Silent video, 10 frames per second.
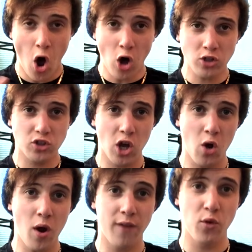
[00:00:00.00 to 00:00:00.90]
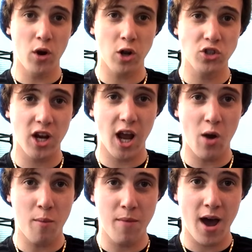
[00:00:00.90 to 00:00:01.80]
Also, if you want to go check
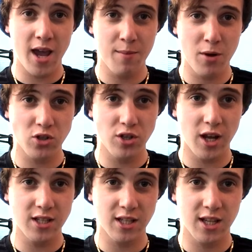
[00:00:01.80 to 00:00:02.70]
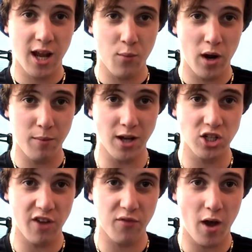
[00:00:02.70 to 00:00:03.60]
out my merchandise, today I'm wearing my
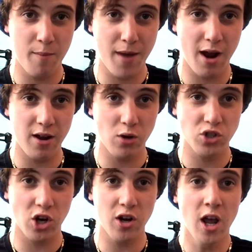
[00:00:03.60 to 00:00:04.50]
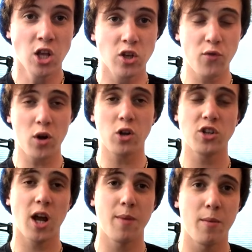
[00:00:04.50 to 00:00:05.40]
Chef Mario shirt. So if you want to go
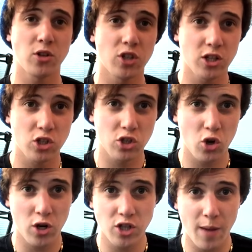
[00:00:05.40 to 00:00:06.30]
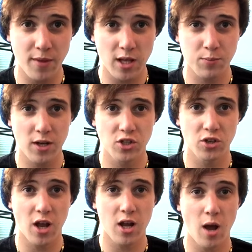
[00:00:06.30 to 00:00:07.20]
check out my merchandise, just go to
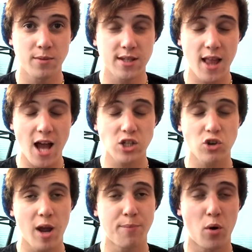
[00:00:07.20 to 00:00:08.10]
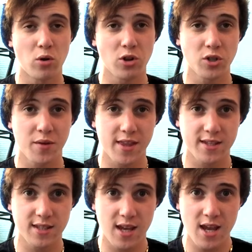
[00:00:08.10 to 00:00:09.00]
shop.spreadshirt.com slash tripolarz with a
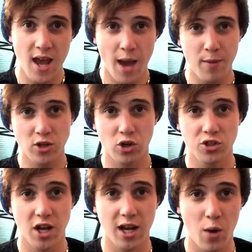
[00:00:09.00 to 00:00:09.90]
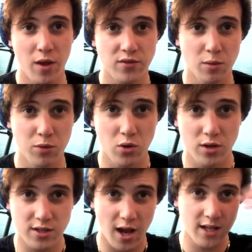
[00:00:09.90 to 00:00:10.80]
Z and make sure you go check it out. We have some new
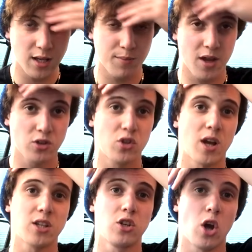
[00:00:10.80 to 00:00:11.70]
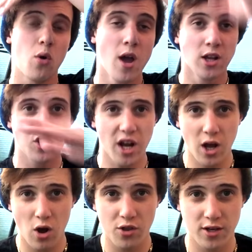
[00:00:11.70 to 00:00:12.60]
designs up there so you guys can go check
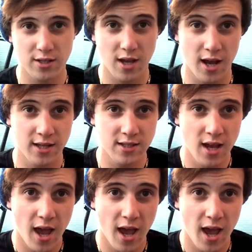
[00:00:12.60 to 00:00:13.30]
out all the designs